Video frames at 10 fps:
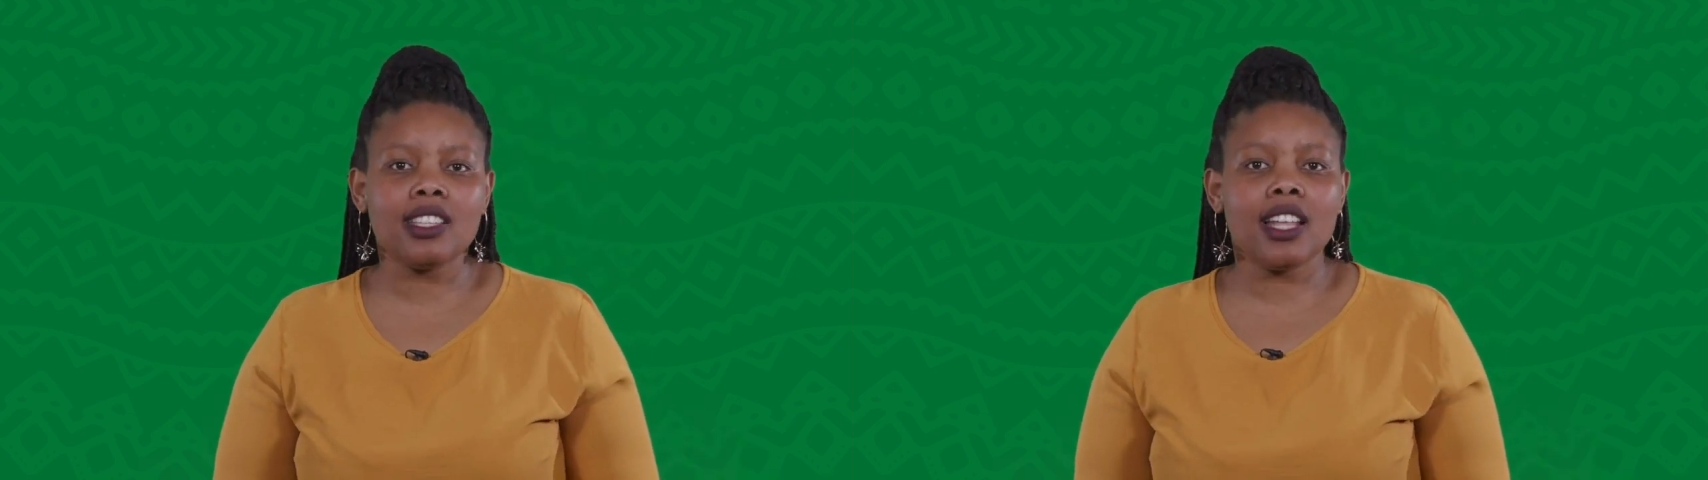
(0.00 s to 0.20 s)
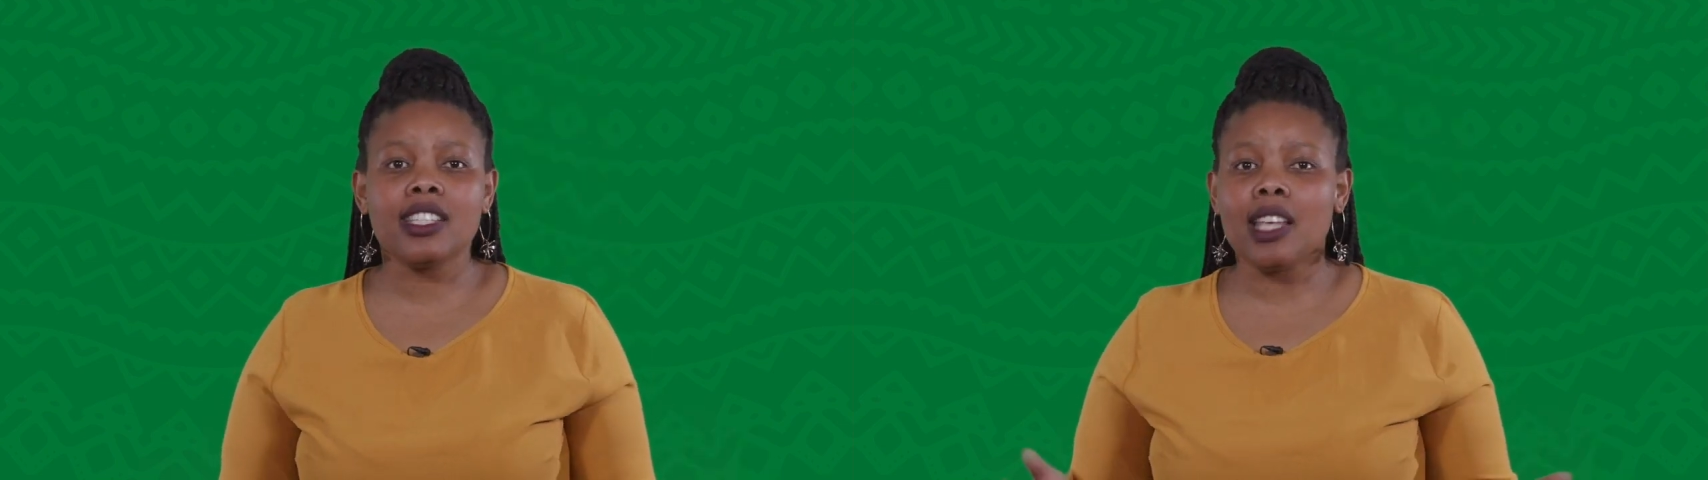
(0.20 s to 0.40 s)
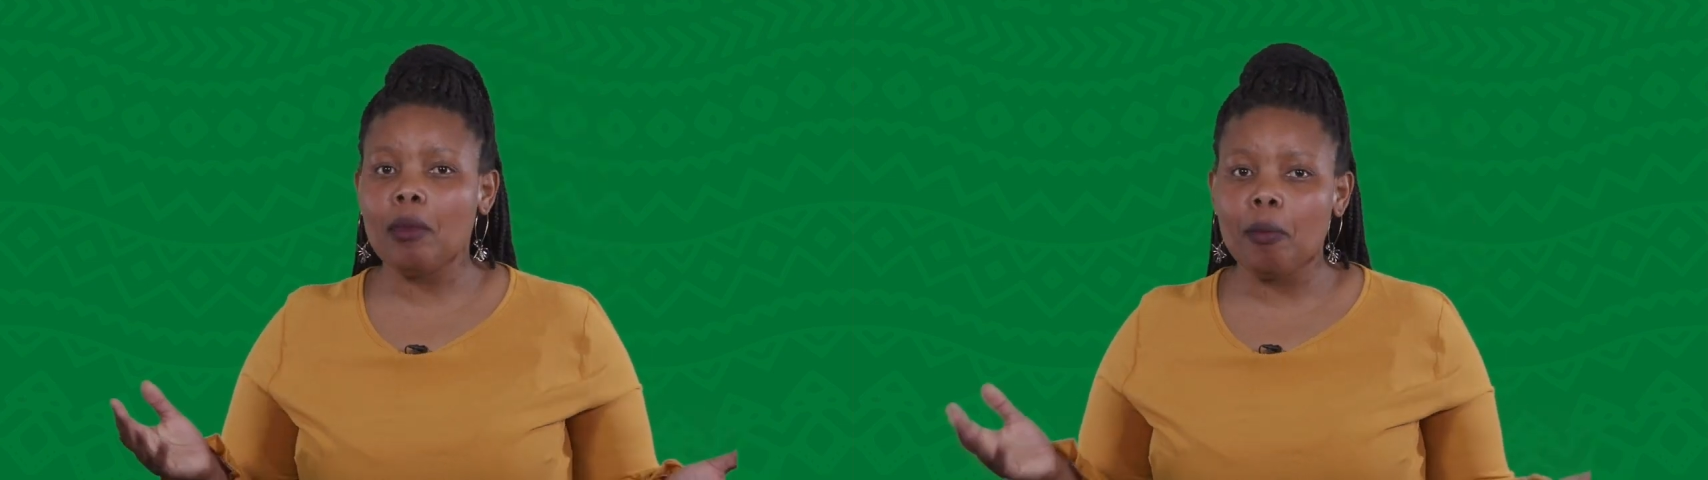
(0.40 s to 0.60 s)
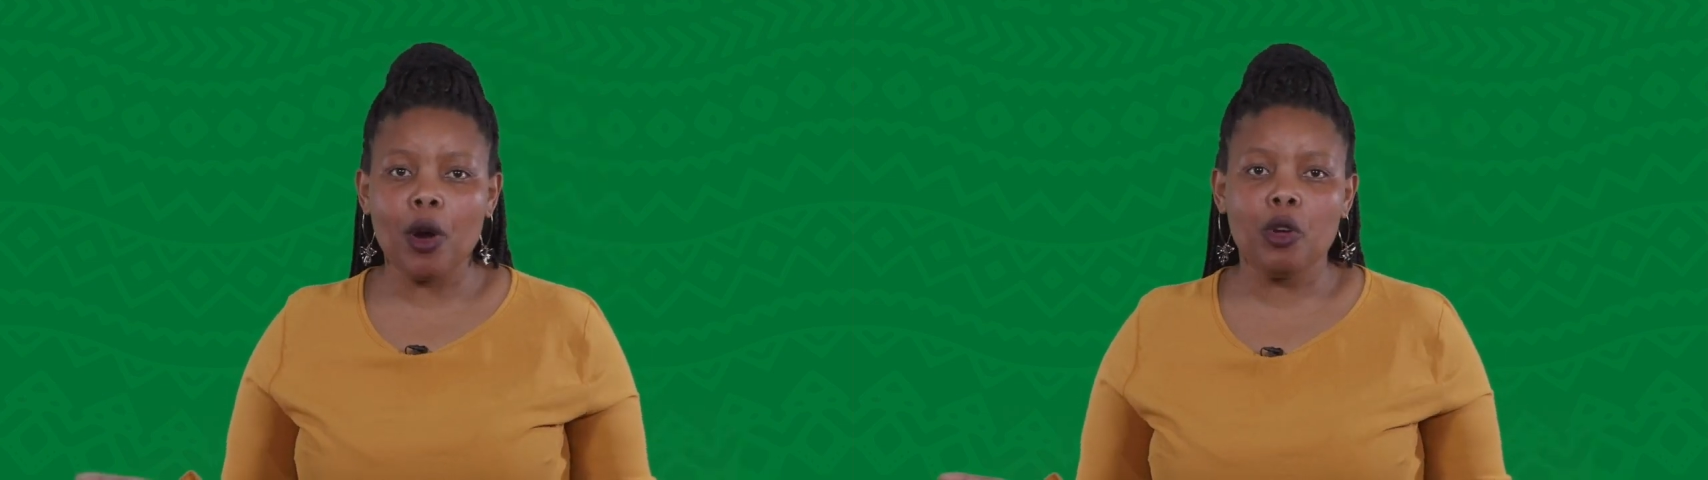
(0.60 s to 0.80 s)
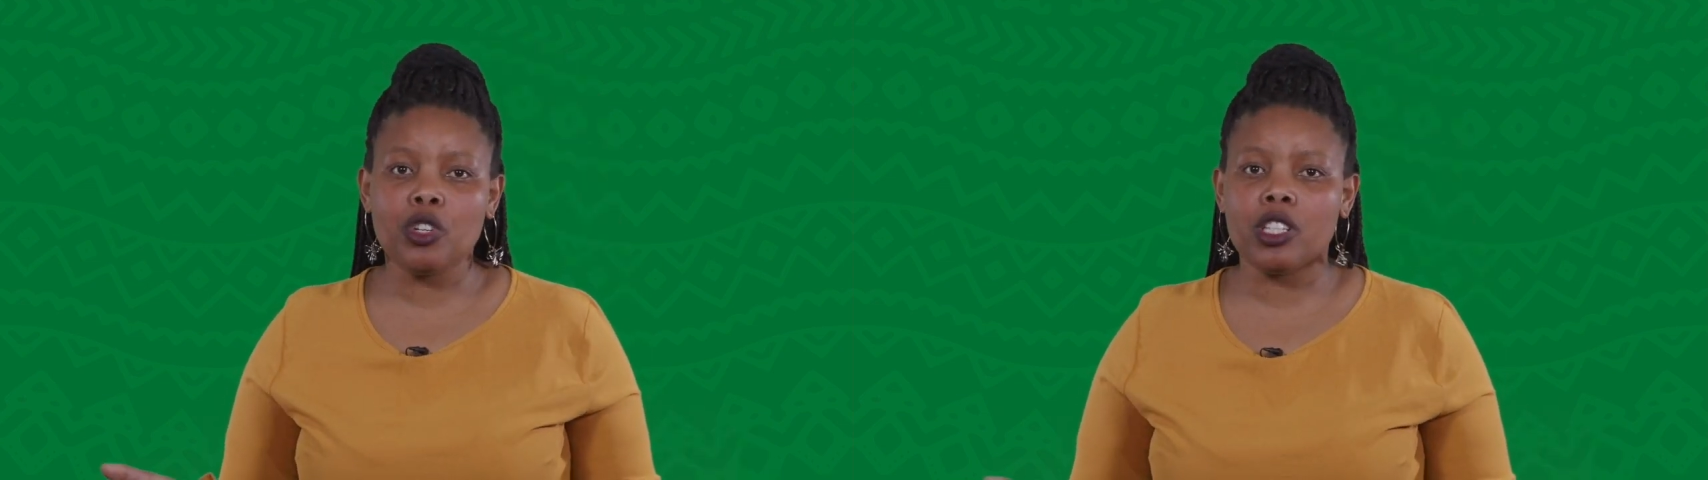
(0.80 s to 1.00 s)
that some
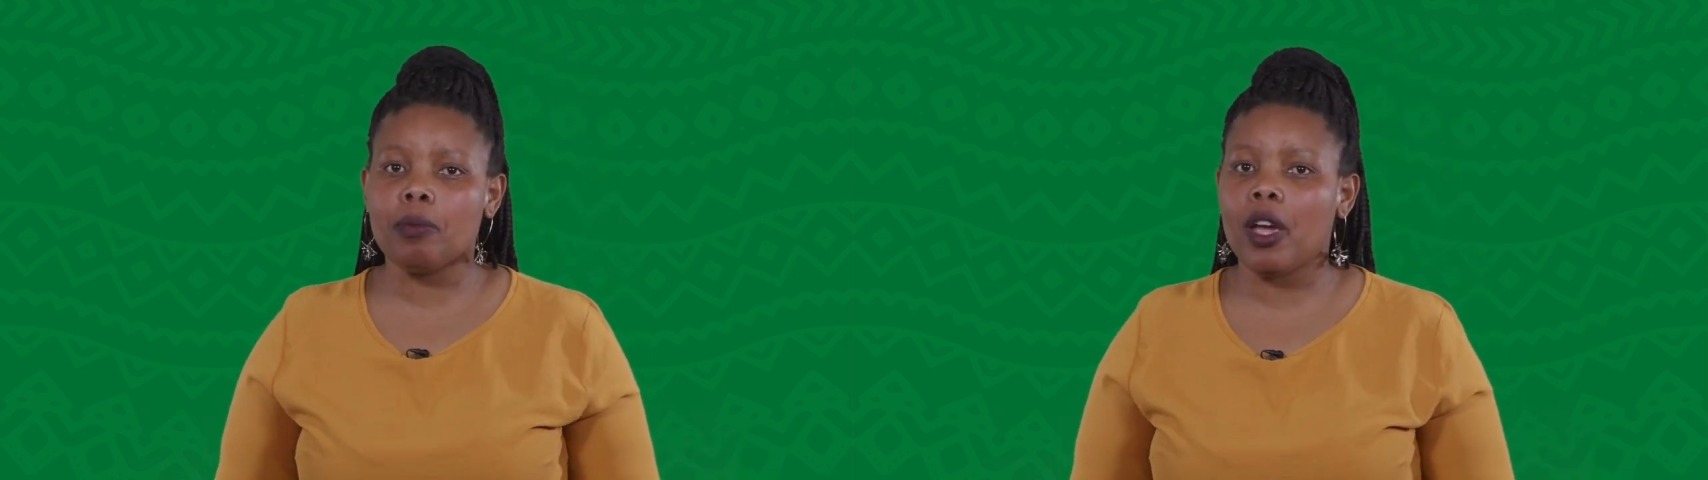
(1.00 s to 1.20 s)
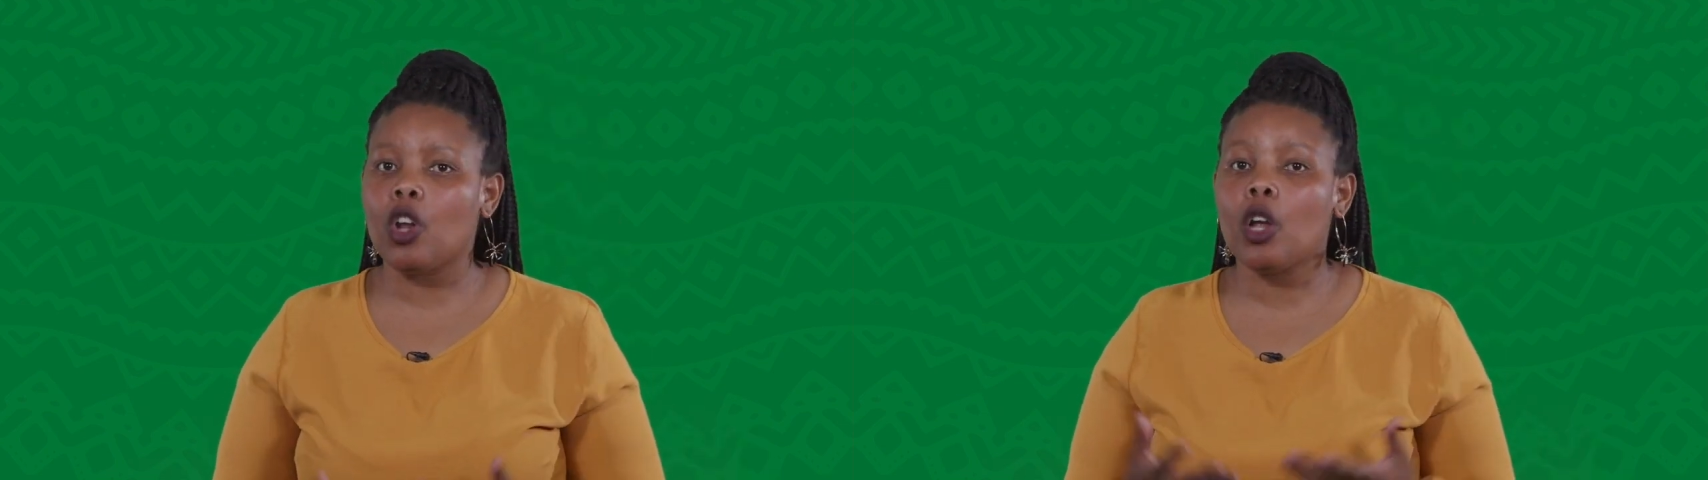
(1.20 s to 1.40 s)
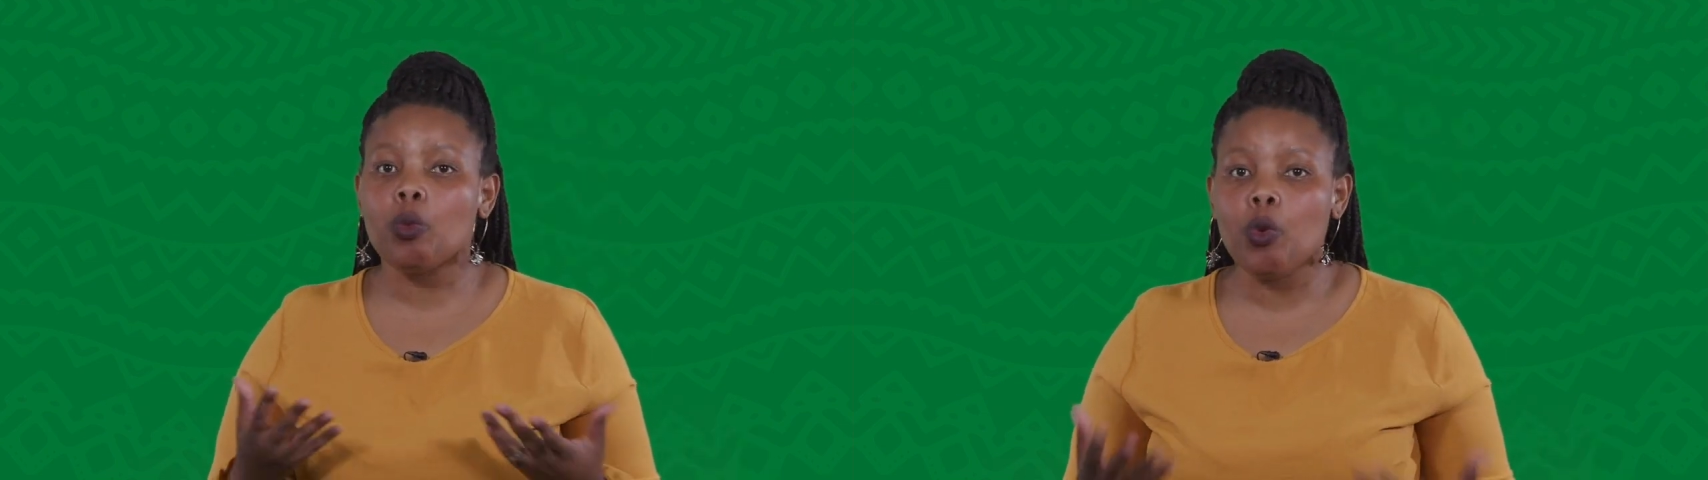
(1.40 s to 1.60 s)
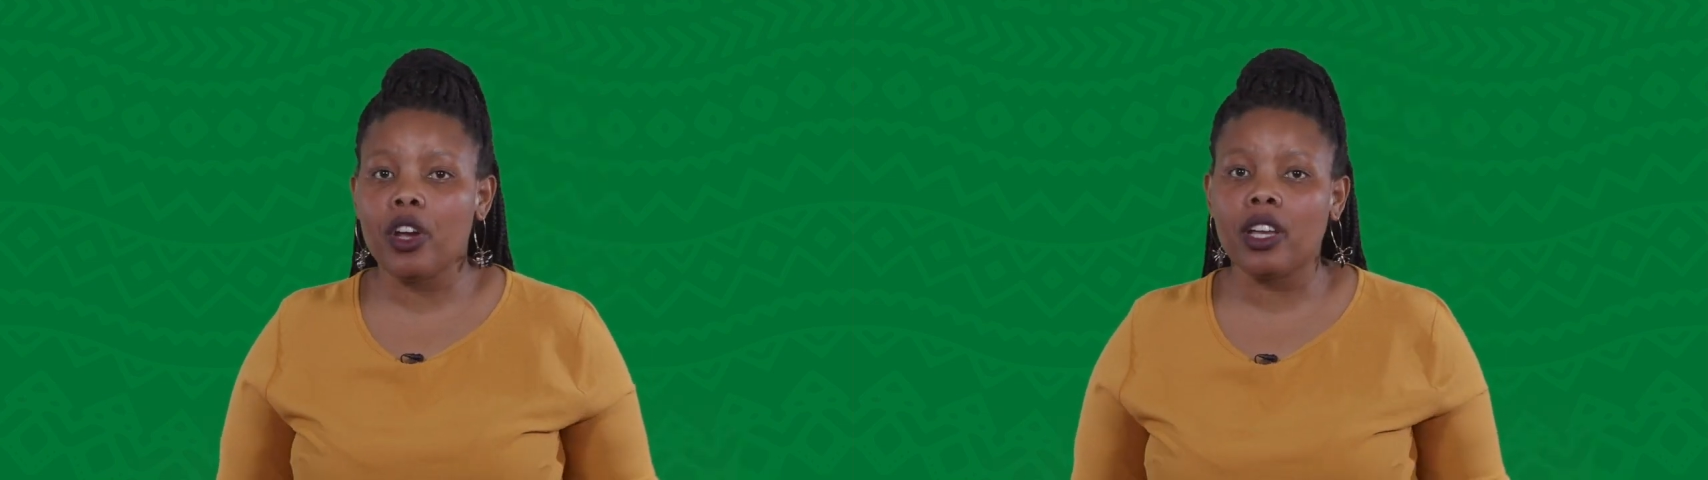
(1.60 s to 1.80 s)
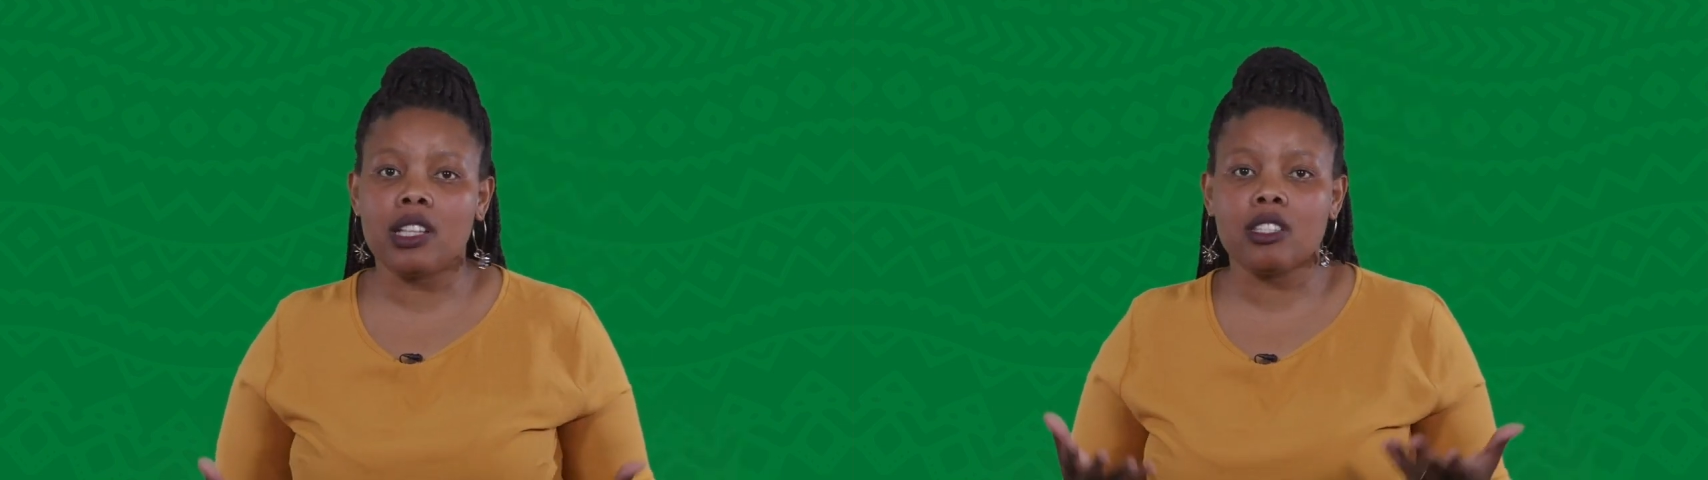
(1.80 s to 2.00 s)
approaches may not
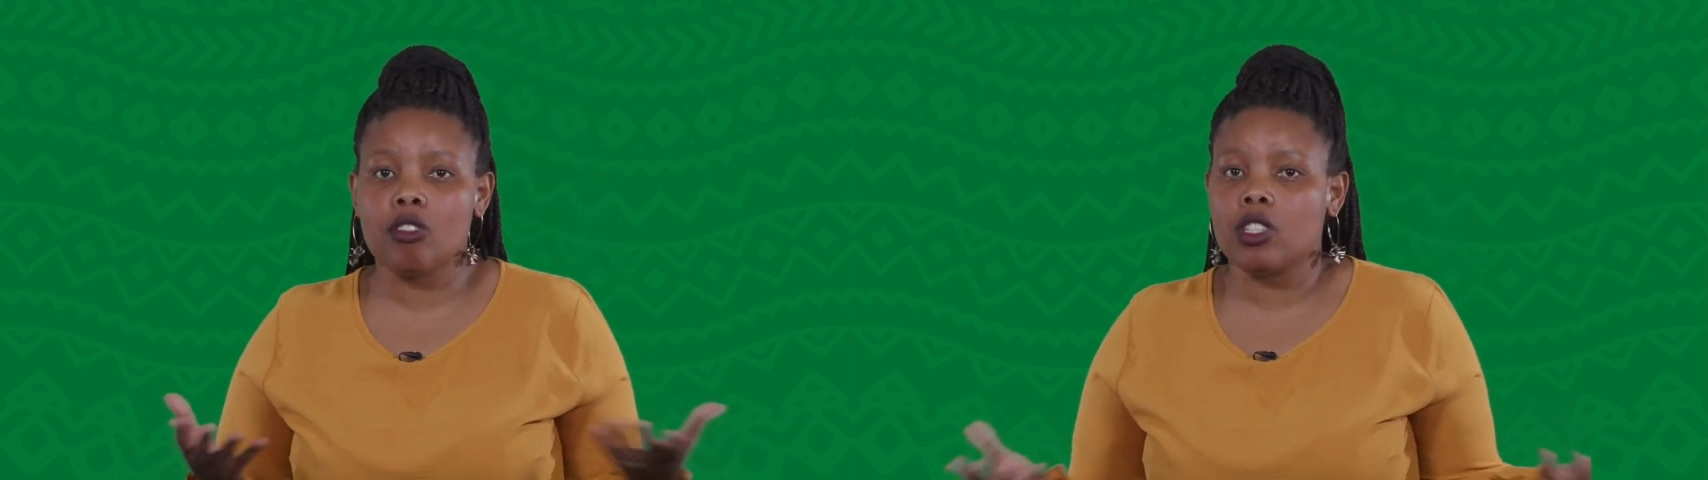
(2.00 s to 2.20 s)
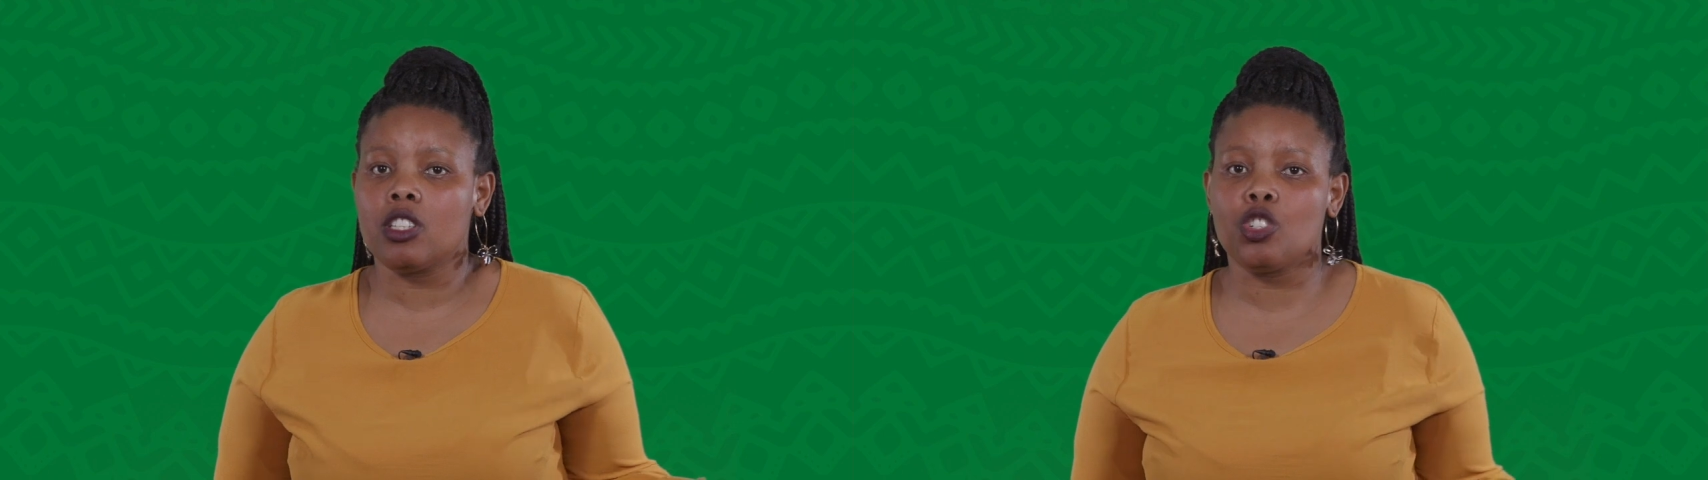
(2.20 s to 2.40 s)
work in certain